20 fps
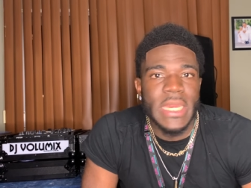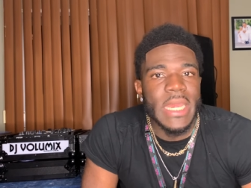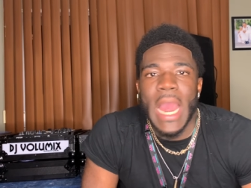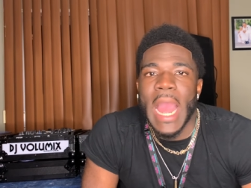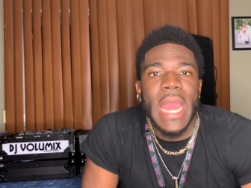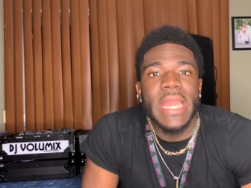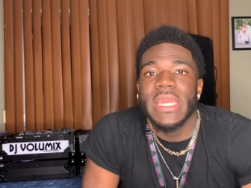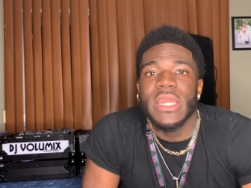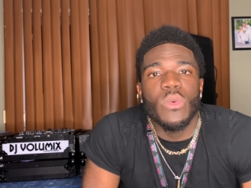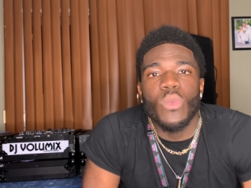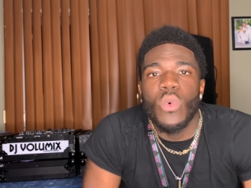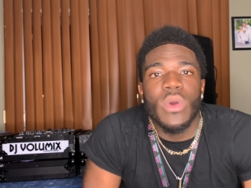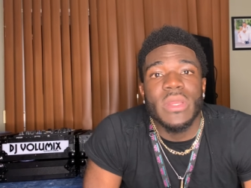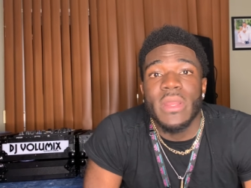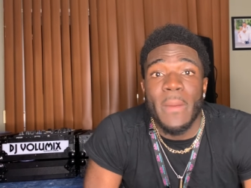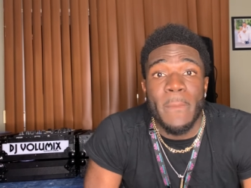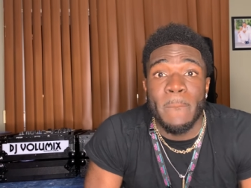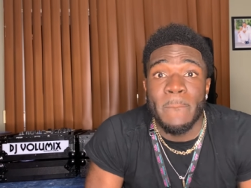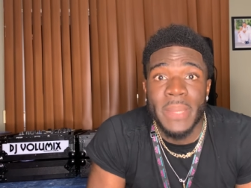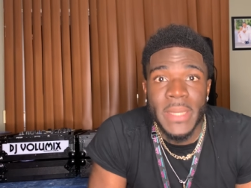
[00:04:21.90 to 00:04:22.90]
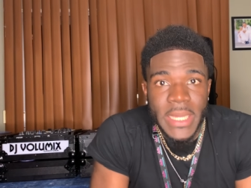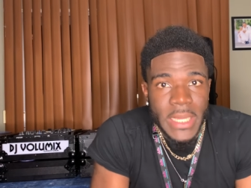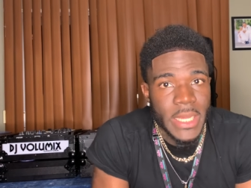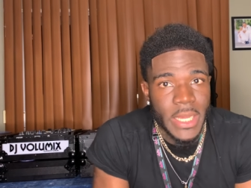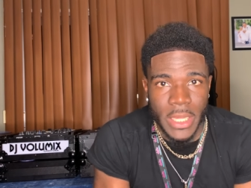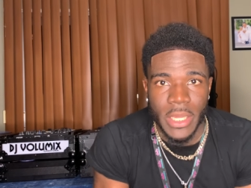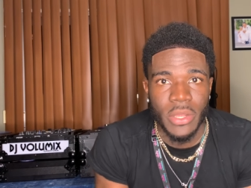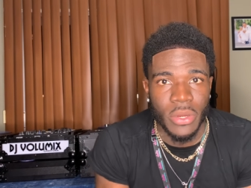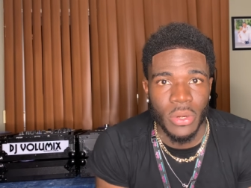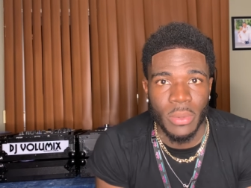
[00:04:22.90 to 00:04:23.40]
I didn't want to be
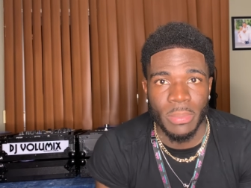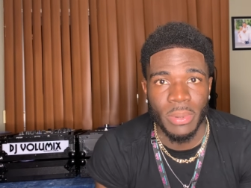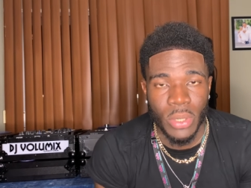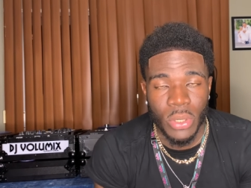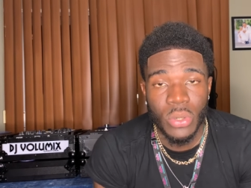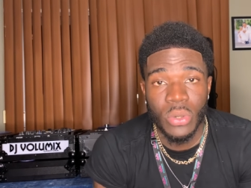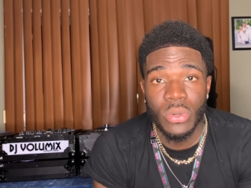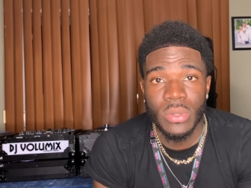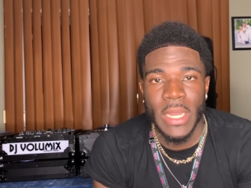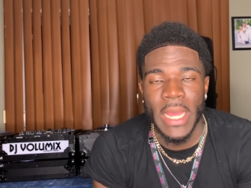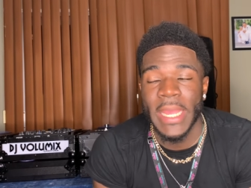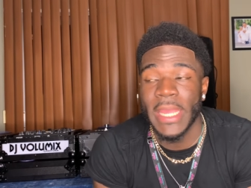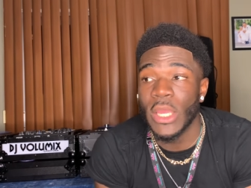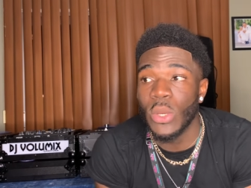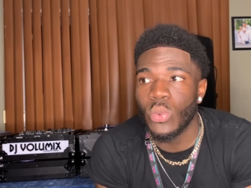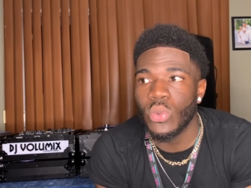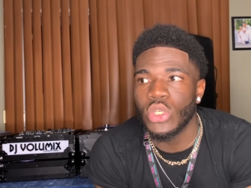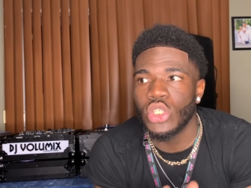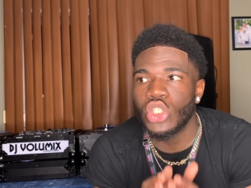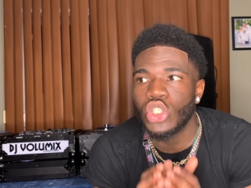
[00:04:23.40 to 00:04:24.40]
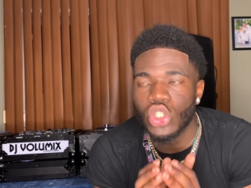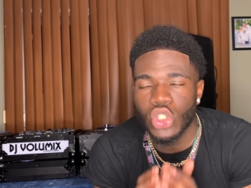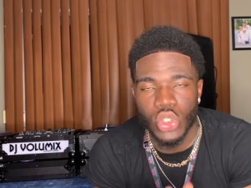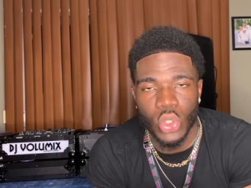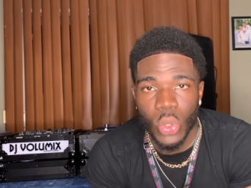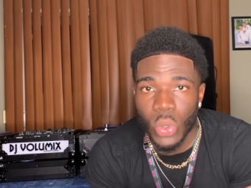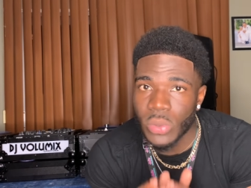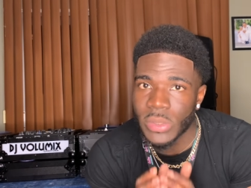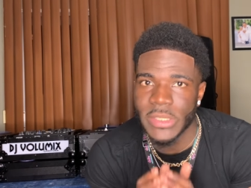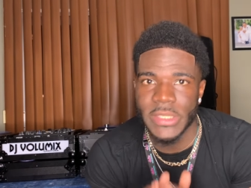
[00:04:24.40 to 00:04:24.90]
here, bro. Like, it was
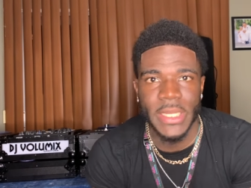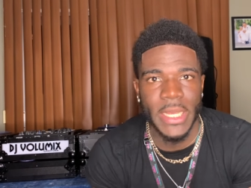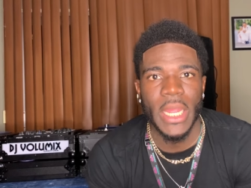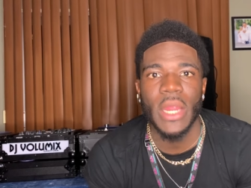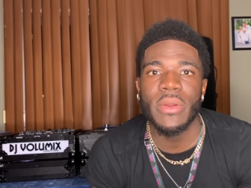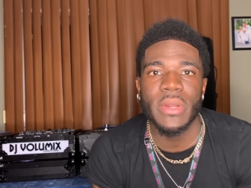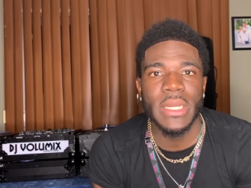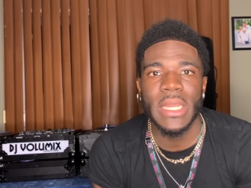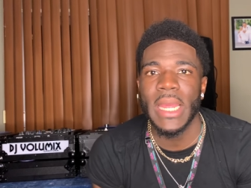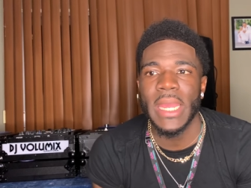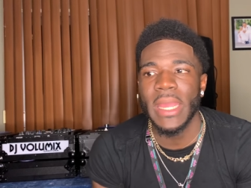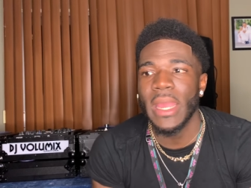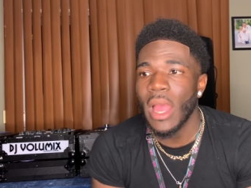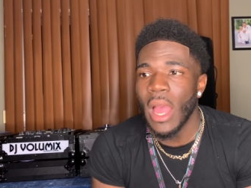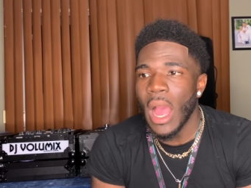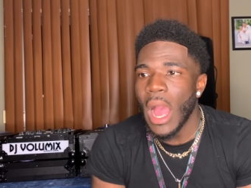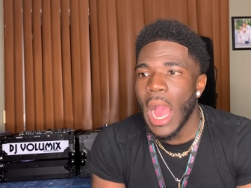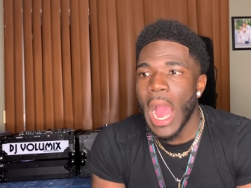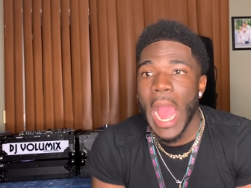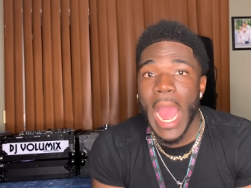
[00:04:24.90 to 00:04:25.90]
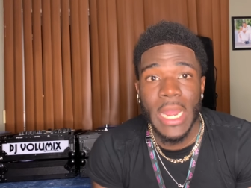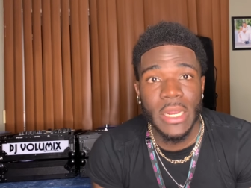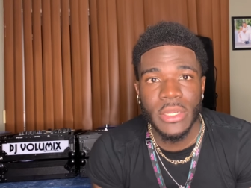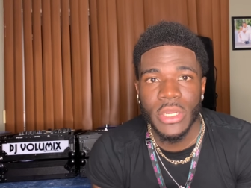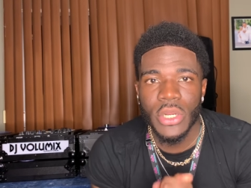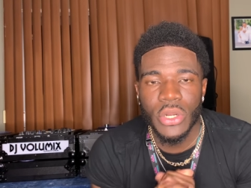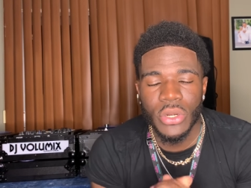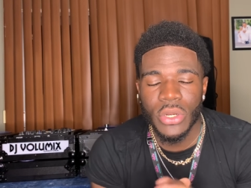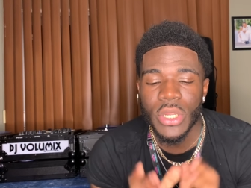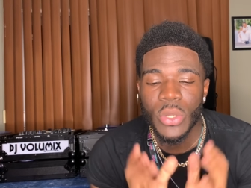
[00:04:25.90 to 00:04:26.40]
so scary. Like, I
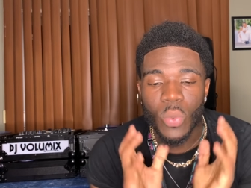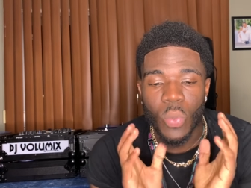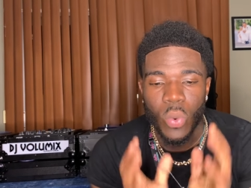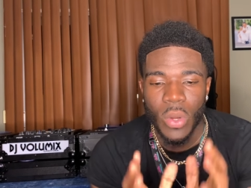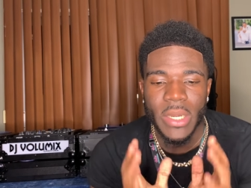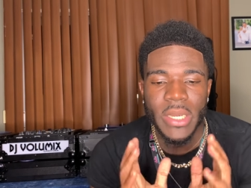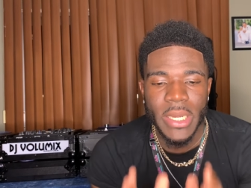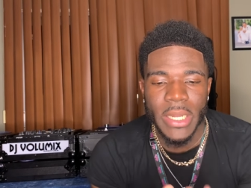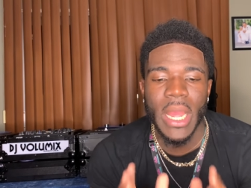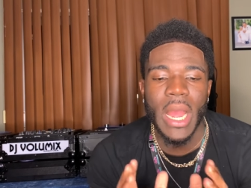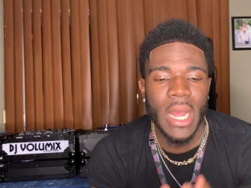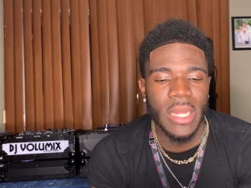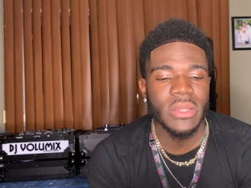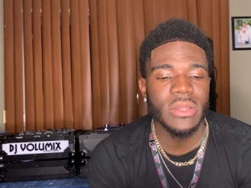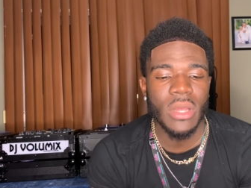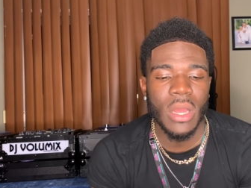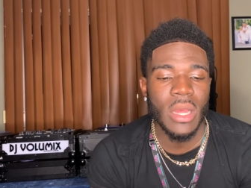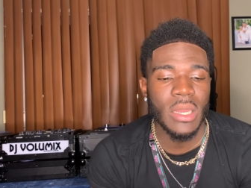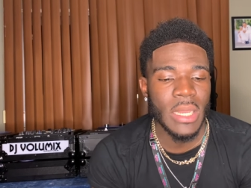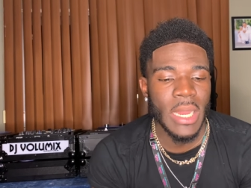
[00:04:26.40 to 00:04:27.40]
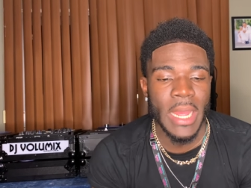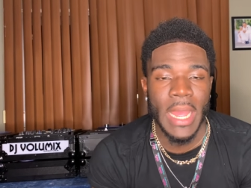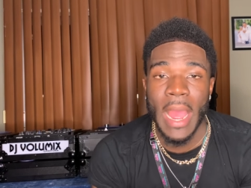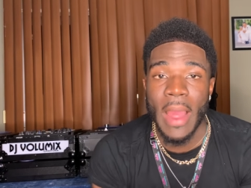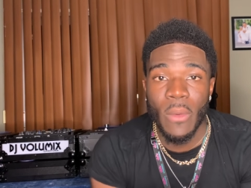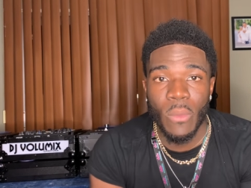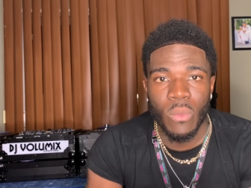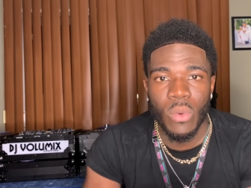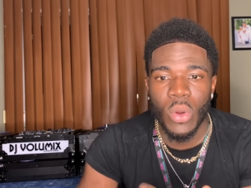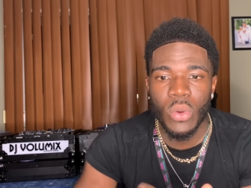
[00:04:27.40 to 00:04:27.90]
literally one day I thought, like, I
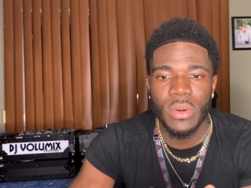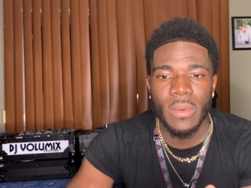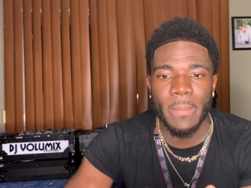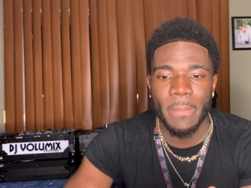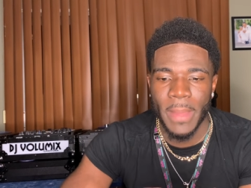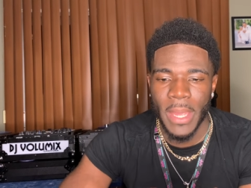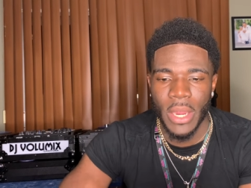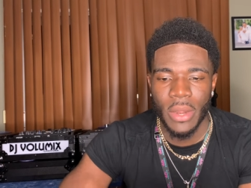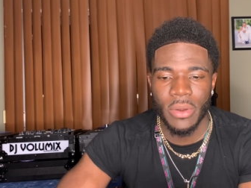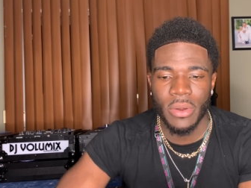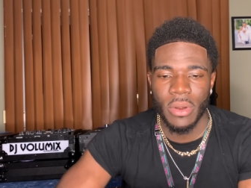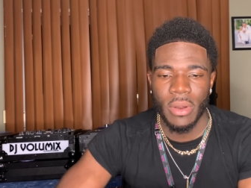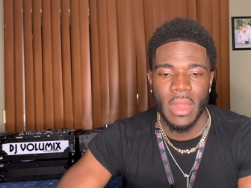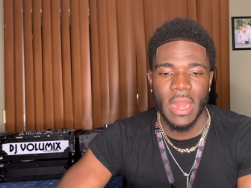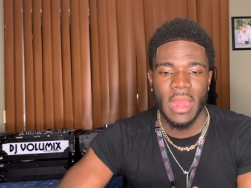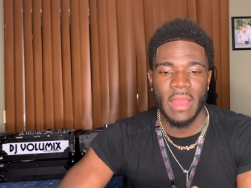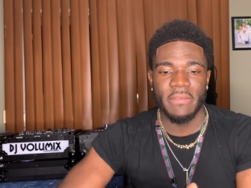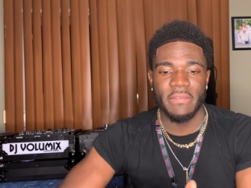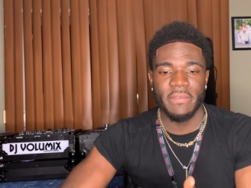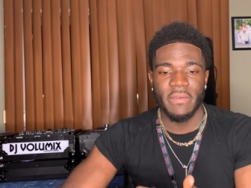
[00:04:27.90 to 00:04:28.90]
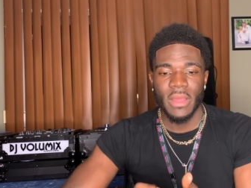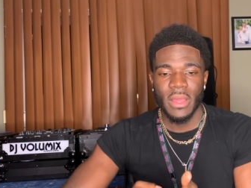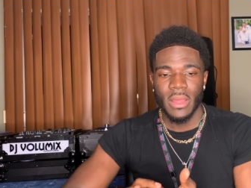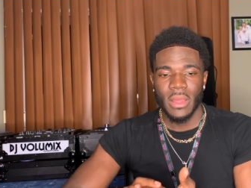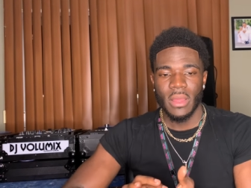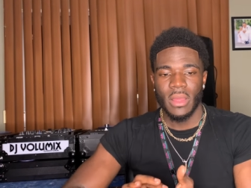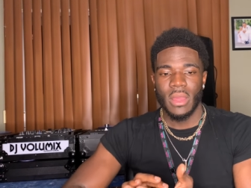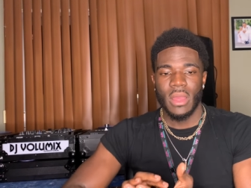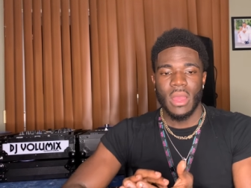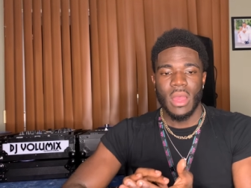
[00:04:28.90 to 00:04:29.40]
wrote a paragraph.
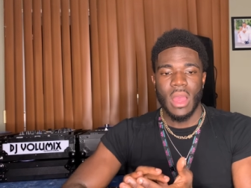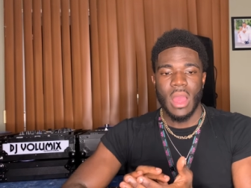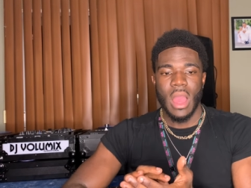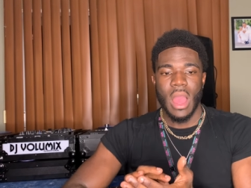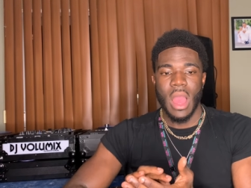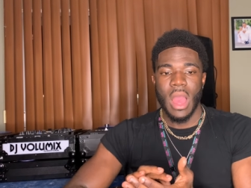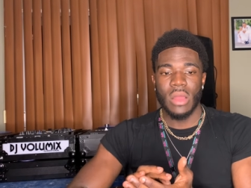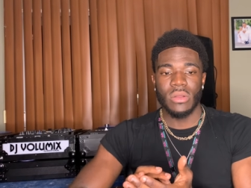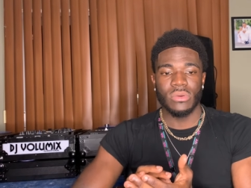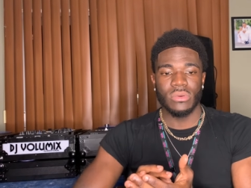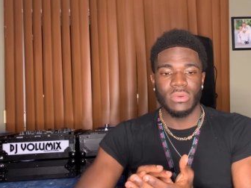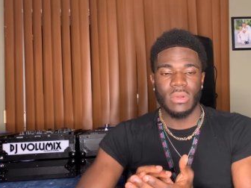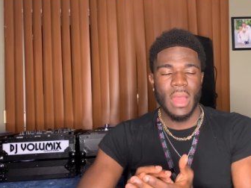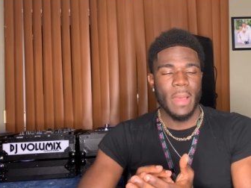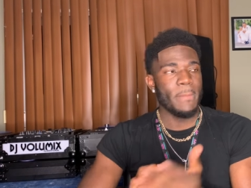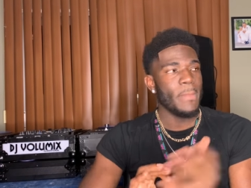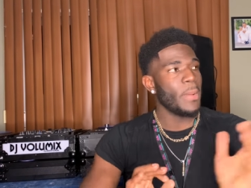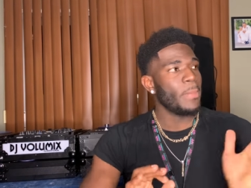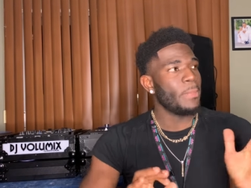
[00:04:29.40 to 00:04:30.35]
I'm gonna